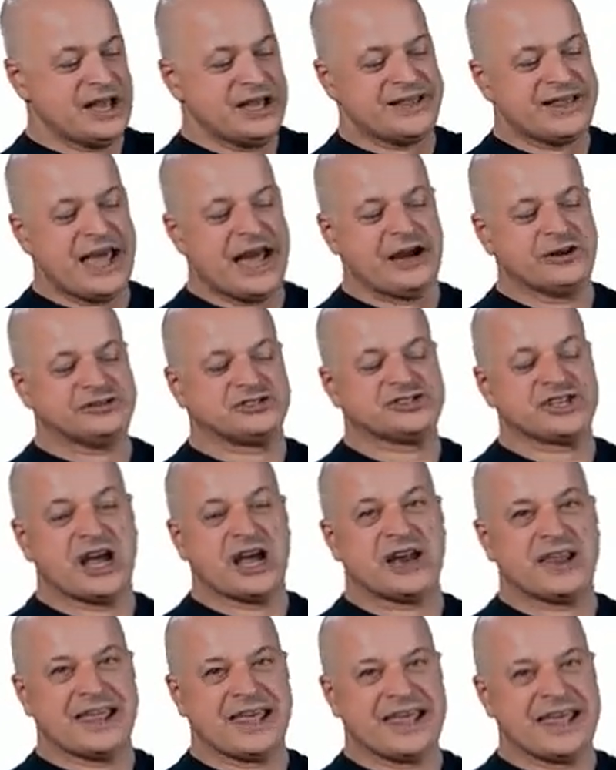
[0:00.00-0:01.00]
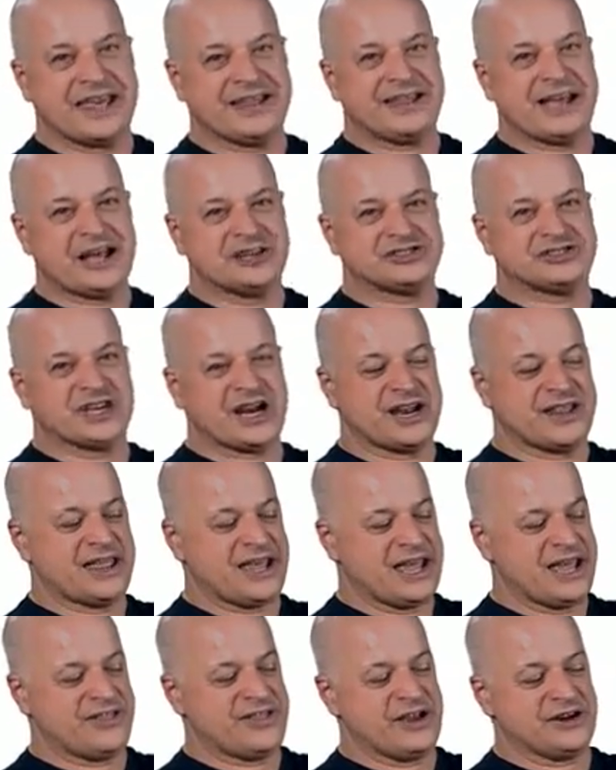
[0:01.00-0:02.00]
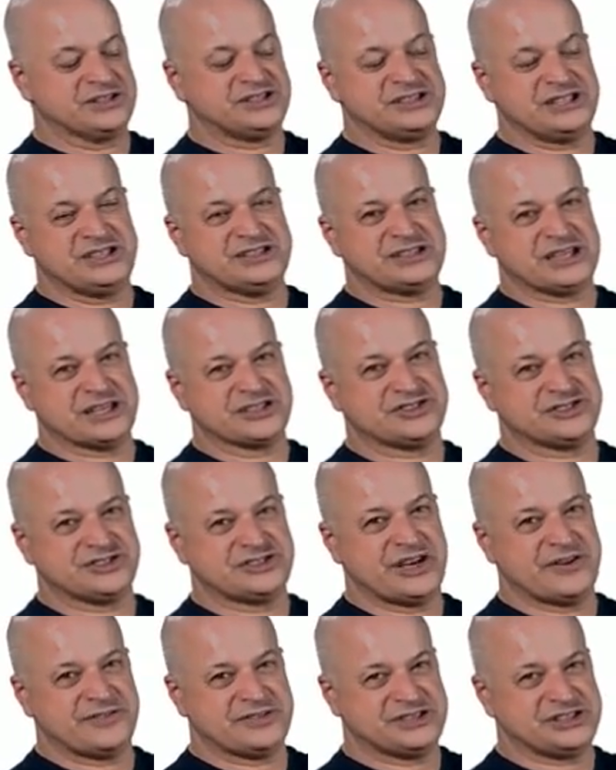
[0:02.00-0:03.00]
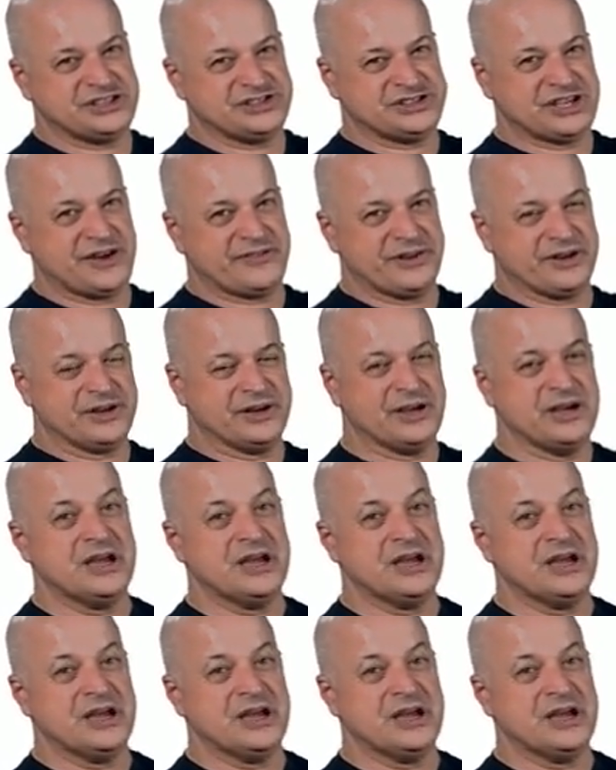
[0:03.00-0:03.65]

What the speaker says: The outside of the hand. The outside of the hand there is C6 and 7, C7.